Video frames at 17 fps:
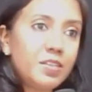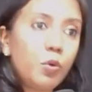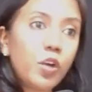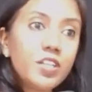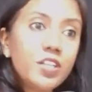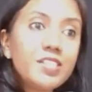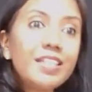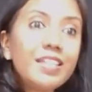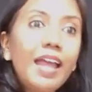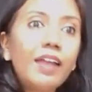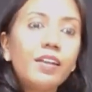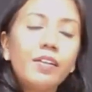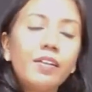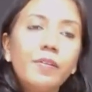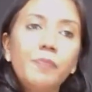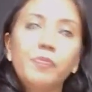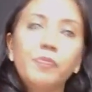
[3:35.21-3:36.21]
What is that?
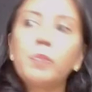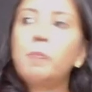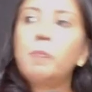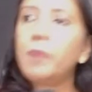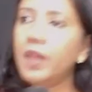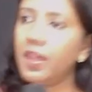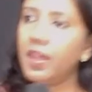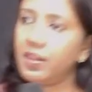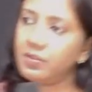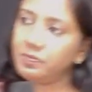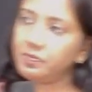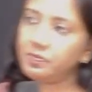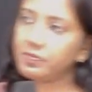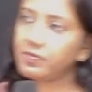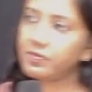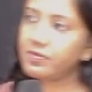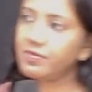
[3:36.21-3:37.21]
Prayer.
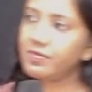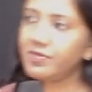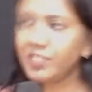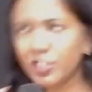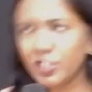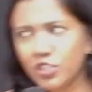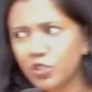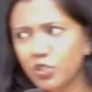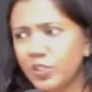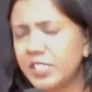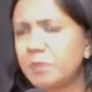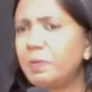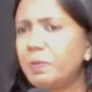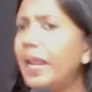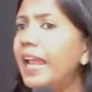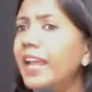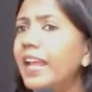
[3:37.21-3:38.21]
So he's
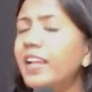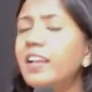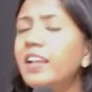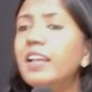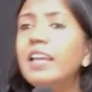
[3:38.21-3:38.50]
praying.